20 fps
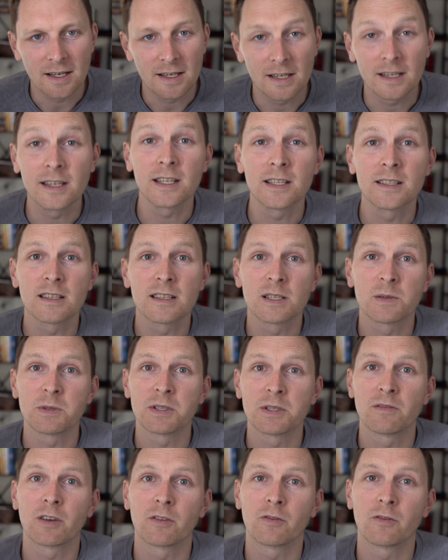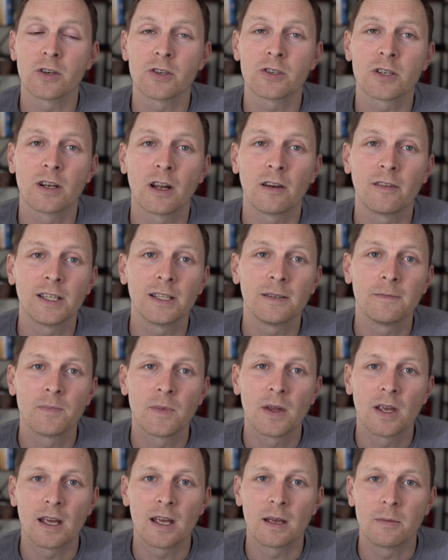it needs a specific version of it.
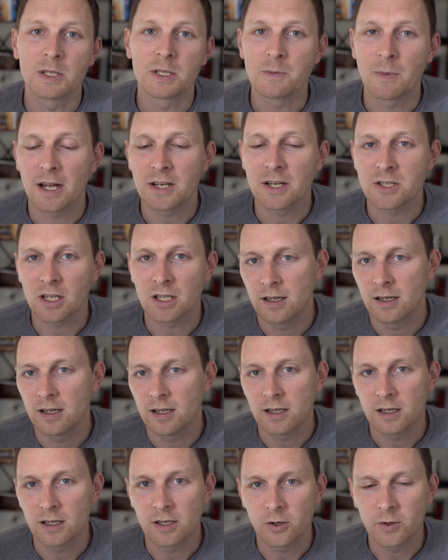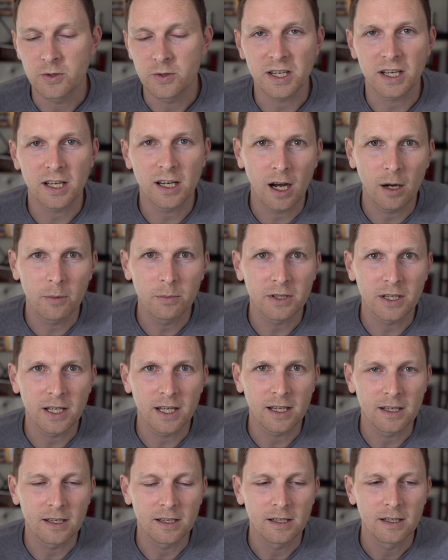ImageMagick, is a
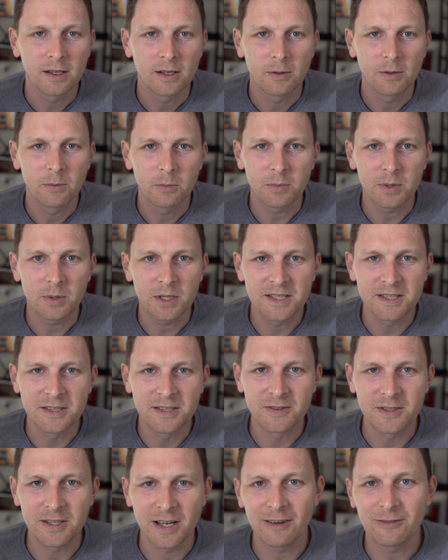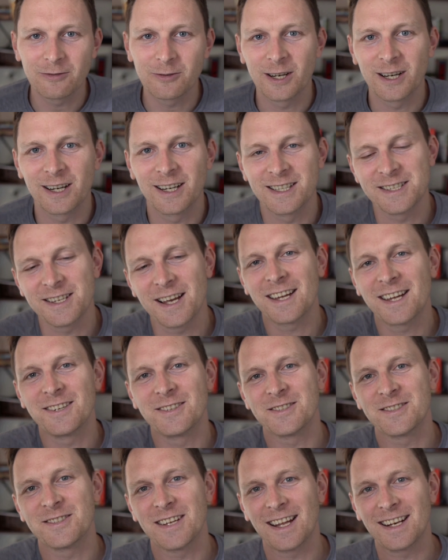complicated piece of software as I
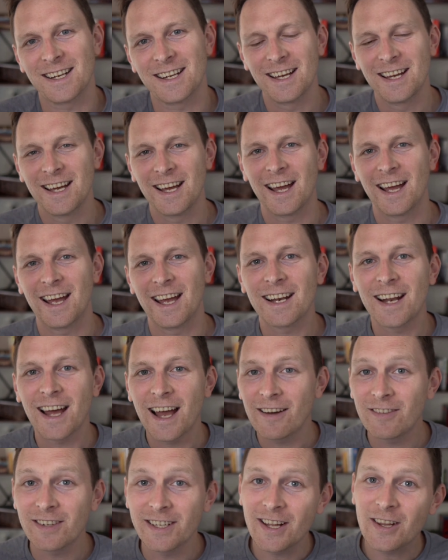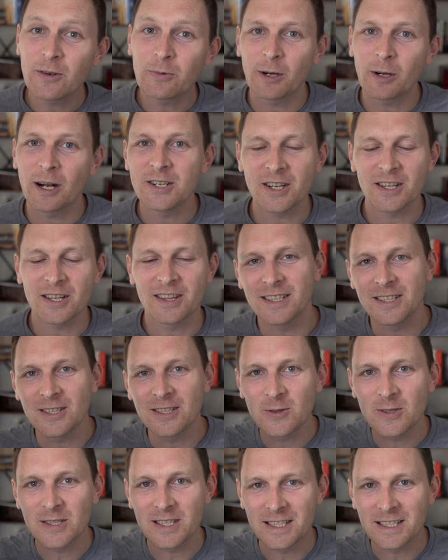understand it. And I have another project that
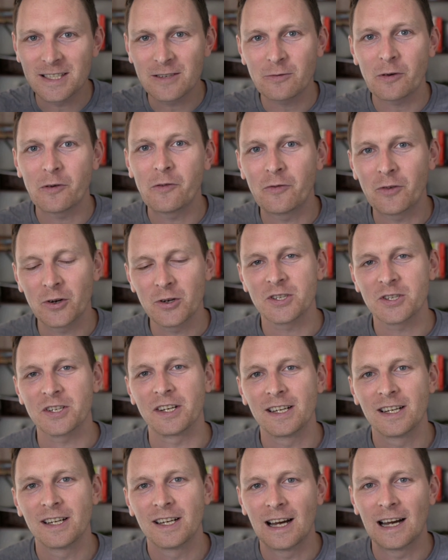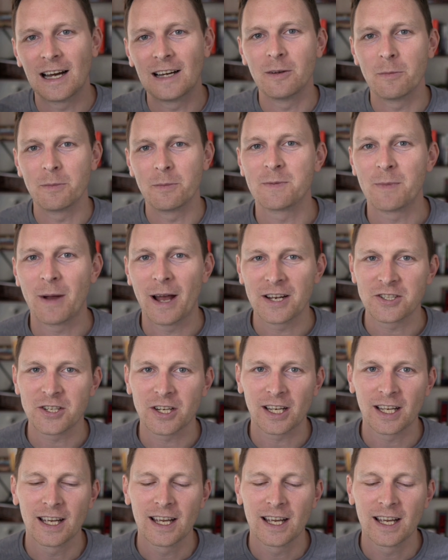needs a different version of ImageMagick.